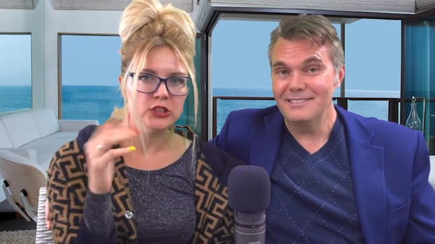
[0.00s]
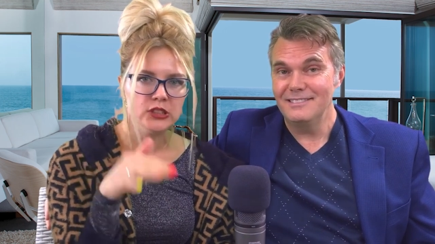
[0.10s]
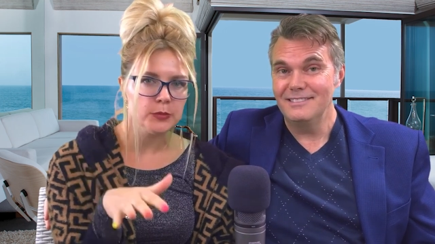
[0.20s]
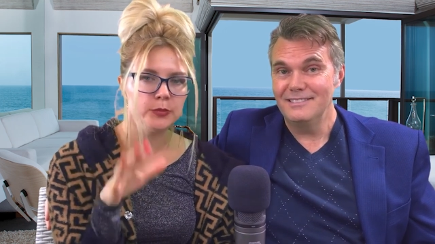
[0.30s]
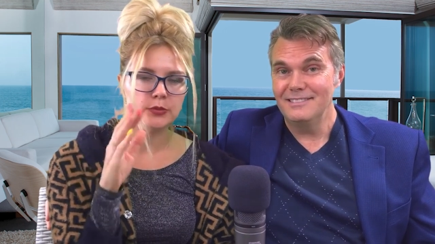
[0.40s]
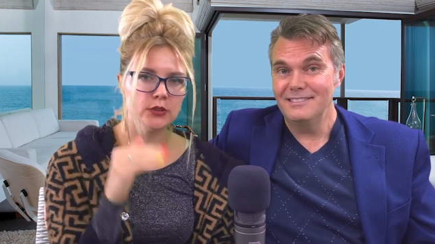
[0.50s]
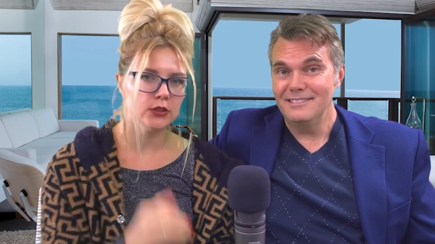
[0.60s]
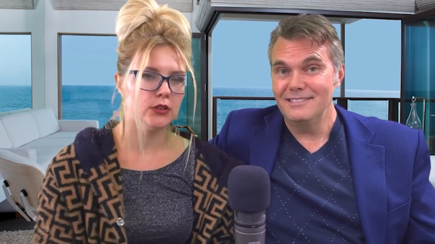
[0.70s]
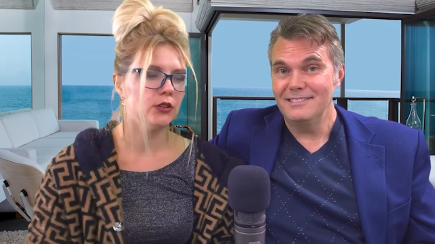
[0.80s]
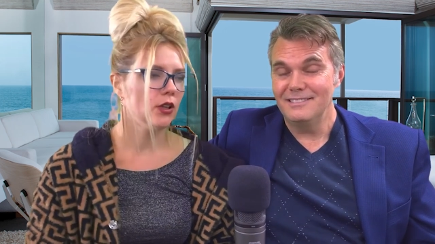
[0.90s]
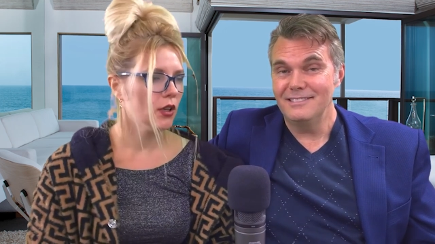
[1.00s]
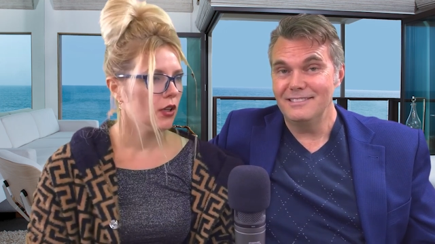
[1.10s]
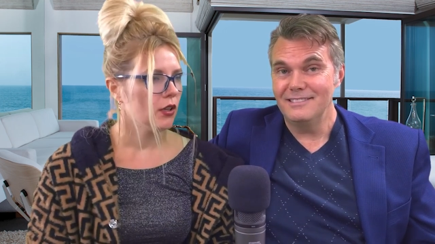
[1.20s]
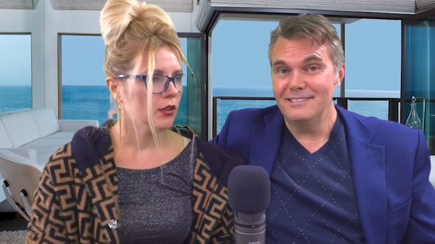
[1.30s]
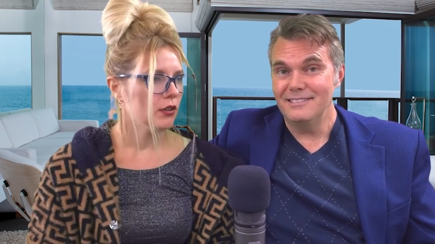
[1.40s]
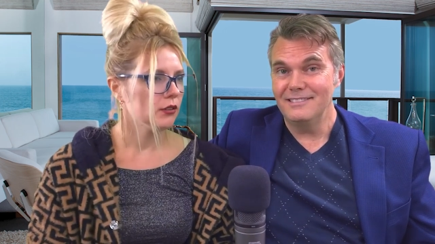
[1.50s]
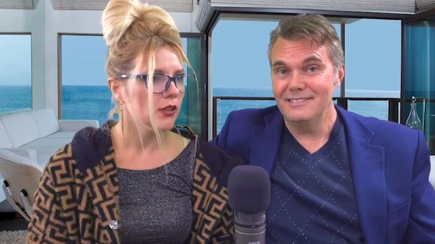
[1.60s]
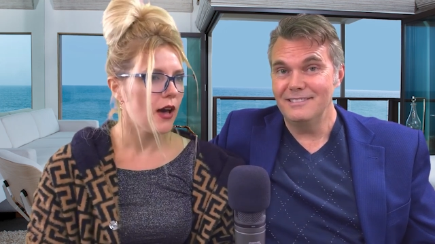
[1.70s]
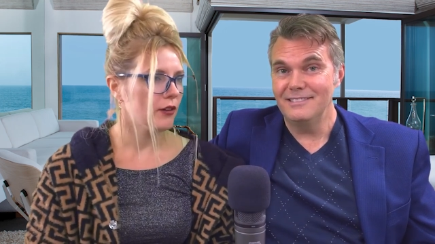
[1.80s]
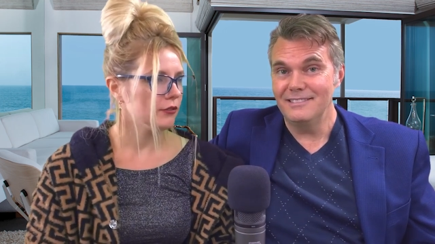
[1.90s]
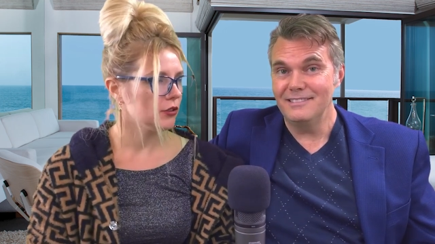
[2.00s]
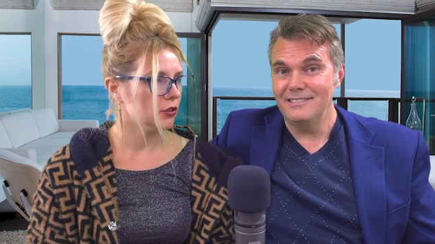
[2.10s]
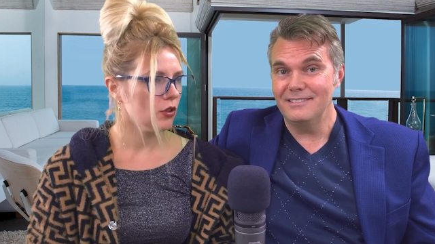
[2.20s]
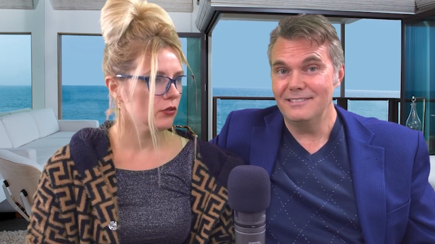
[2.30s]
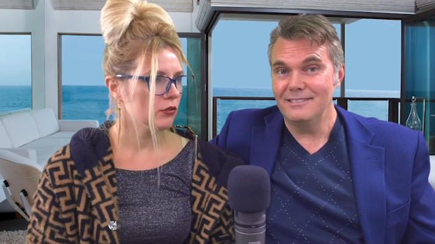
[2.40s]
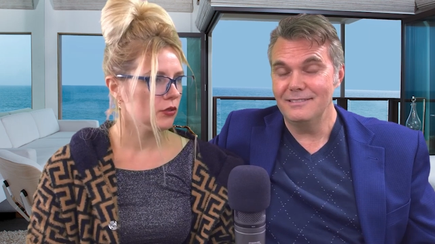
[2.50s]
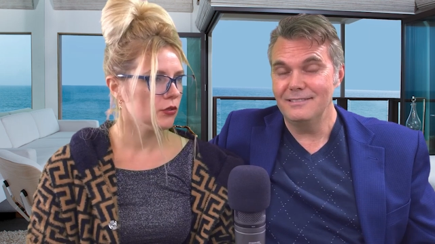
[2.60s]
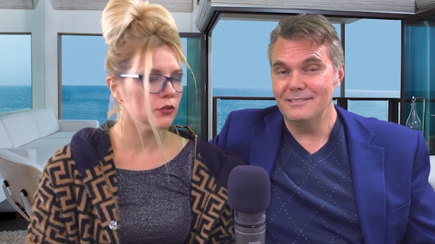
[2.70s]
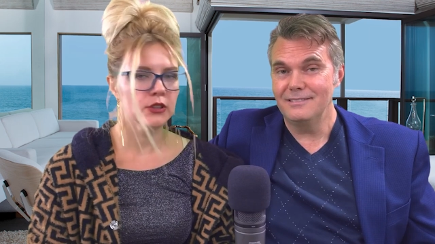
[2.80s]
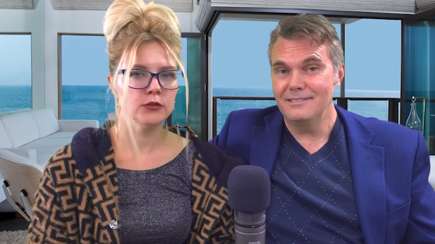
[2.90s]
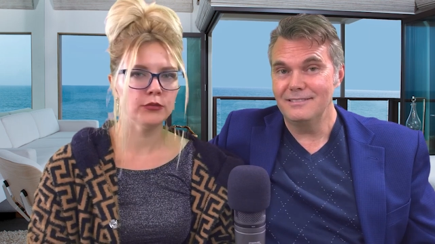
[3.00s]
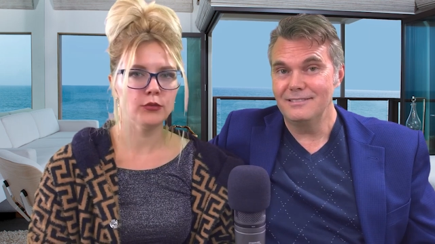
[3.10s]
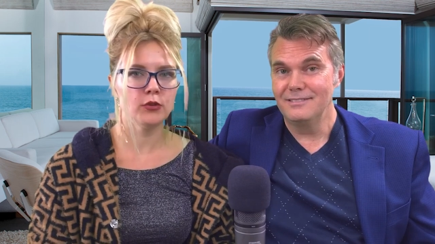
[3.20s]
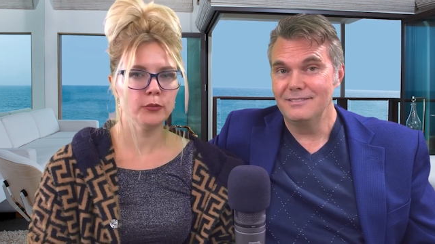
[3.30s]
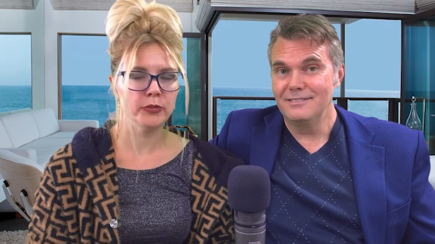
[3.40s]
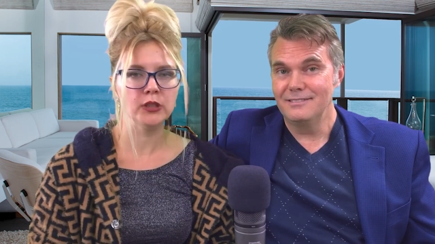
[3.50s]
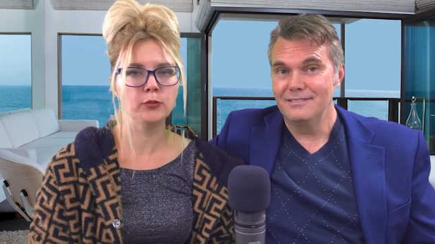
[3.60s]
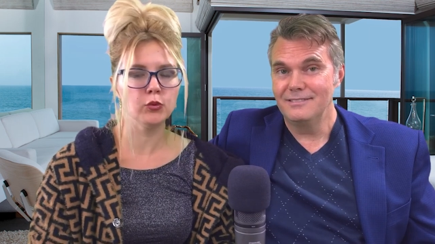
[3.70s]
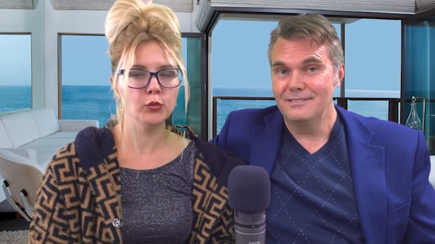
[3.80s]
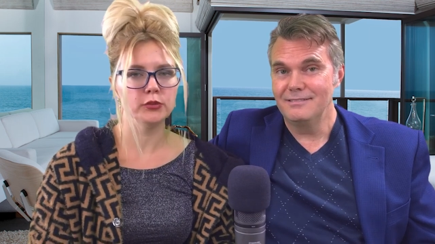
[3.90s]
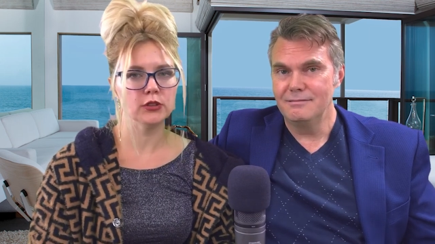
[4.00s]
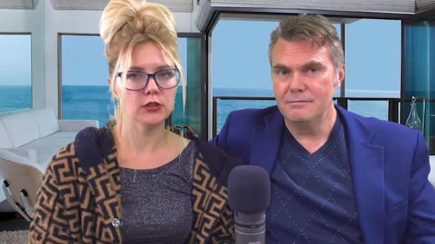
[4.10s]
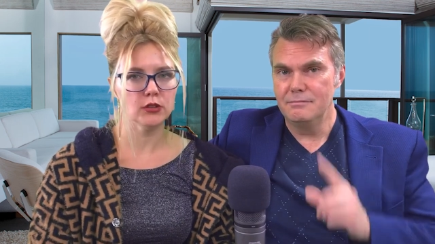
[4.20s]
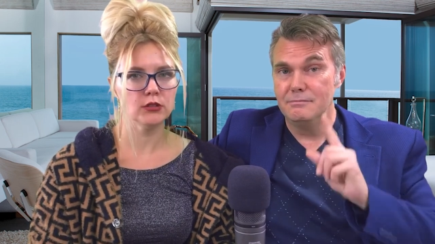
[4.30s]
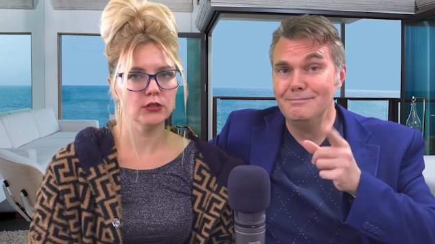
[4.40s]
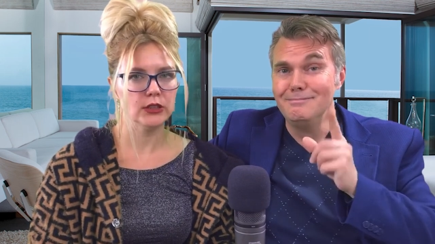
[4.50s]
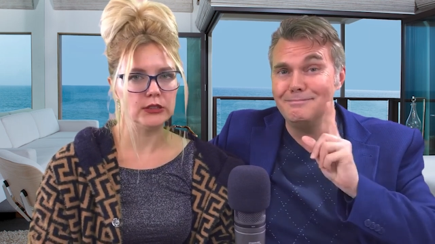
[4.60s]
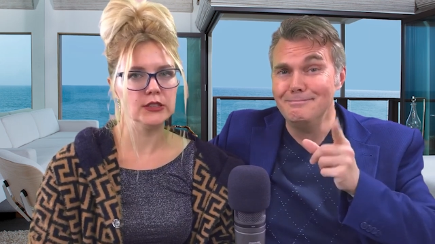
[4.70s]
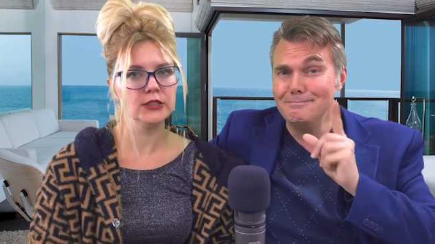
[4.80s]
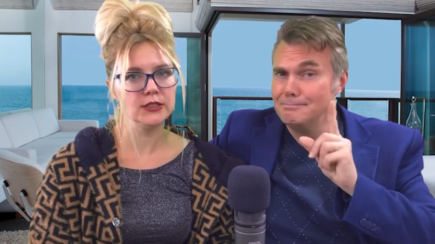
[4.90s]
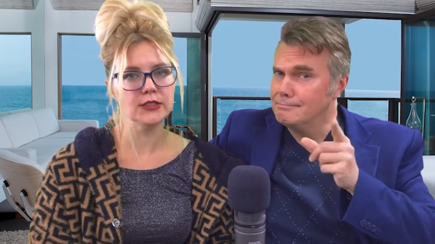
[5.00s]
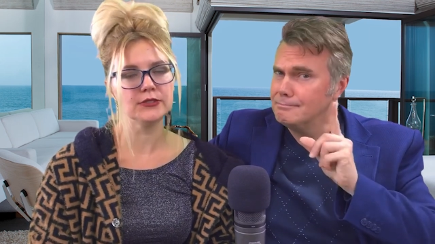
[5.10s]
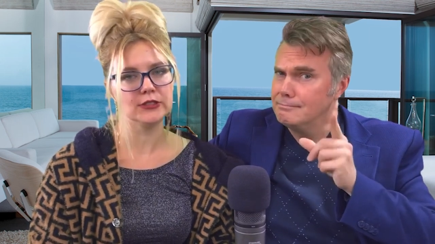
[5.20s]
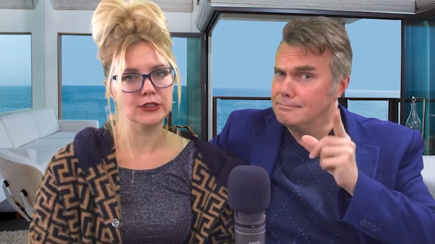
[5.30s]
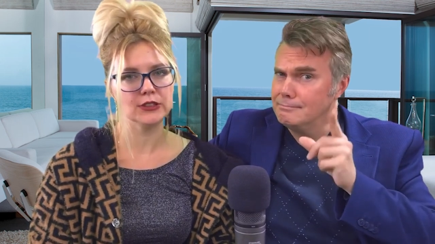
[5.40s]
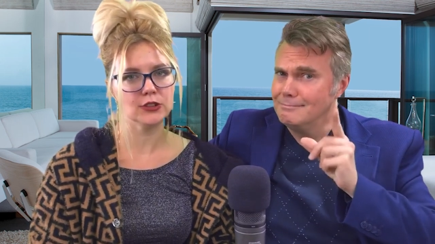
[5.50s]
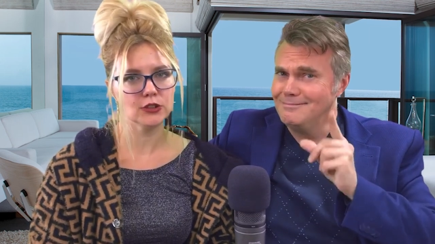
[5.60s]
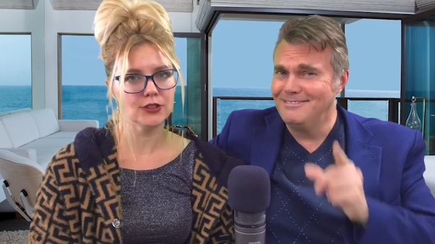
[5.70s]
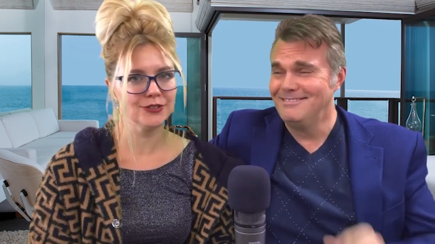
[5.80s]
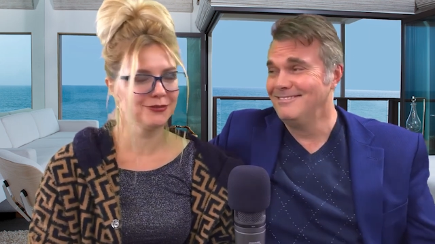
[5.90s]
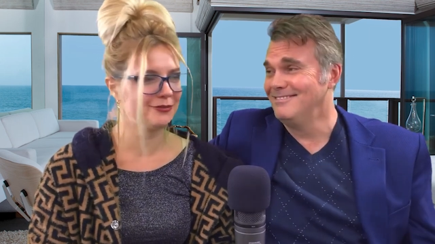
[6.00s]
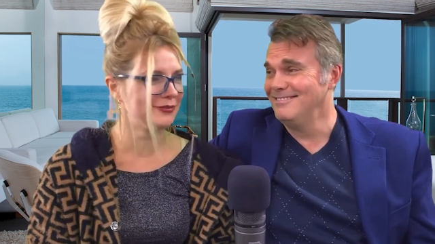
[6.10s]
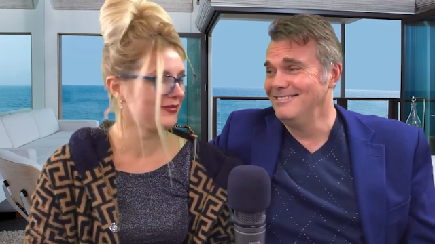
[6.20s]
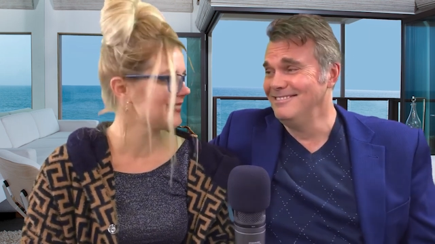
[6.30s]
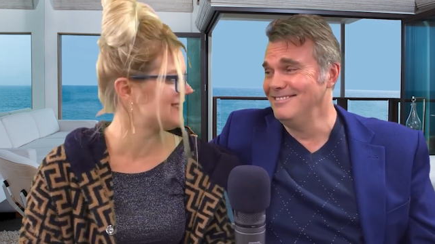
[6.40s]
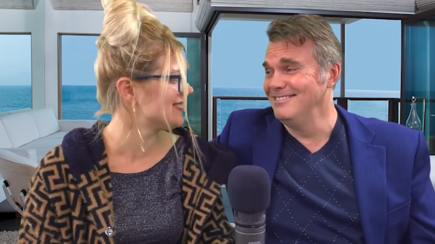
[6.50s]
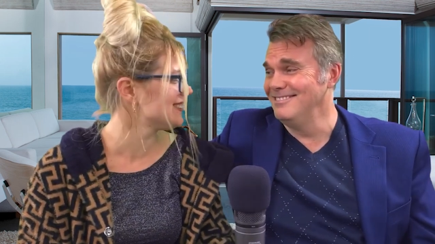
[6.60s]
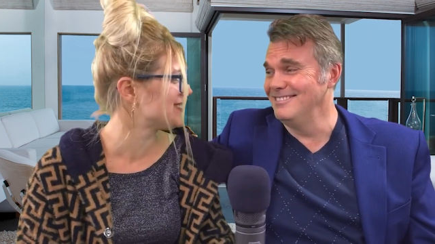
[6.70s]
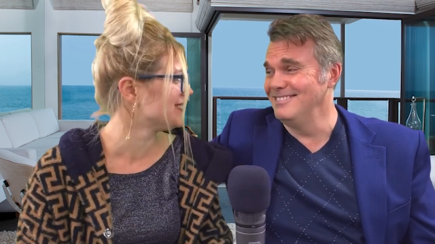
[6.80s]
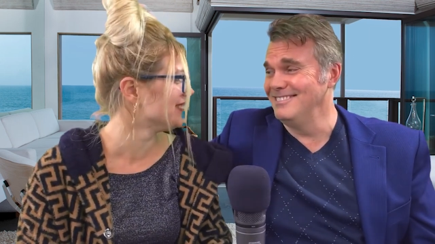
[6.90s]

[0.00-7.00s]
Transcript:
Speaker 1: deep love, you know, you're looking for big boobs, you know, and it's different, you know. That's